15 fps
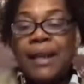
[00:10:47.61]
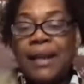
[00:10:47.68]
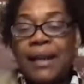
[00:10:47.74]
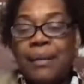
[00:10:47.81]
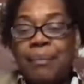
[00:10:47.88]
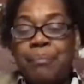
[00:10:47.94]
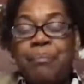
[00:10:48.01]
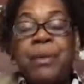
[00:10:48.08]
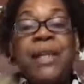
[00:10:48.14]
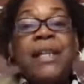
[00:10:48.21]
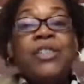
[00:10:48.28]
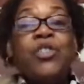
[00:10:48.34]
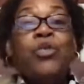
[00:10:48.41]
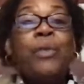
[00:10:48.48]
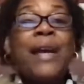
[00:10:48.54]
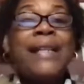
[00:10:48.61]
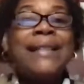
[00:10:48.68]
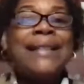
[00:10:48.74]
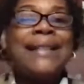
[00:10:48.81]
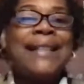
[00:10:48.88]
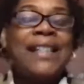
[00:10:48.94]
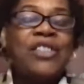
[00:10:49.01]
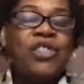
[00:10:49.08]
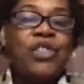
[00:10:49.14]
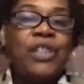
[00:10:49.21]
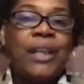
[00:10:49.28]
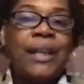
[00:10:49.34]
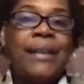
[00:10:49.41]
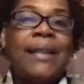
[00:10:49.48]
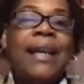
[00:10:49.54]
Uh, be a
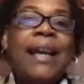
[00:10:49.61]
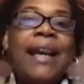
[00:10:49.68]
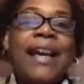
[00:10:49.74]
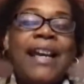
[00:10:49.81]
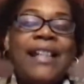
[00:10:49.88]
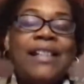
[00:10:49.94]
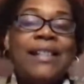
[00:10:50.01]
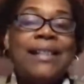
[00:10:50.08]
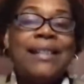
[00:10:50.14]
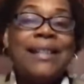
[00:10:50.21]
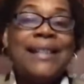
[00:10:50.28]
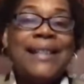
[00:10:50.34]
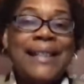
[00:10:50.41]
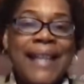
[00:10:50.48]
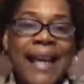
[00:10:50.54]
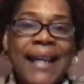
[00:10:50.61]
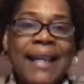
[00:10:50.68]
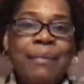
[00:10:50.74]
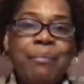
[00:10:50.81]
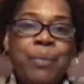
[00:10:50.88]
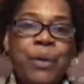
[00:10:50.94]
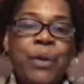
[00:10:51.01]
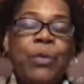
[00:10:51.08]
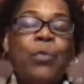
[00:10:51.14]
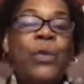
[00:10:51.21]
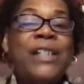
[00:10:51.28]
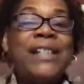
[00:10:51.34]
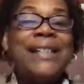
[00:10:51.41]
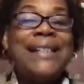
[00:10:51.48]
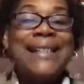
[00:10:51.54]
transition into the second book,
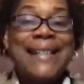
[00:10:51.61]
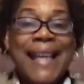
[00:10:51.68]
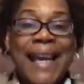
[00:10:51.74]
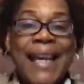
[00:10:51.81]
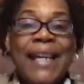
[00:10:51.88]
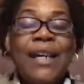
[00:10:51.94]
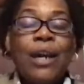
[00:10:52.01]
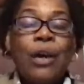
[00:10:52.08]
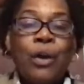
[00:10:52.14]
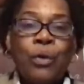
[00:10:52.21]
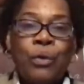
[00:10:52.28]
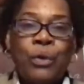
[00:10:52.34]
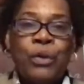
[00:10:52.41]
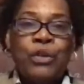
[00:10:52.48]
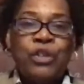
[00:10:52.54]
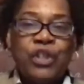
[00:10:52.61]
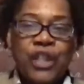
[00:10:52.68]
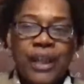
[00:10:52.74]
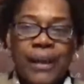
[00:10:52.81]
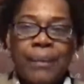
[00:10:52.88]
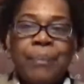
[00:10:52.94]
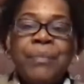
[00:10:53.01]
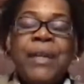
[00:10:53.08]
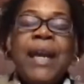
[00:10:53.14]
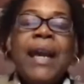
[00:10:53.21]
which is Take Ownership.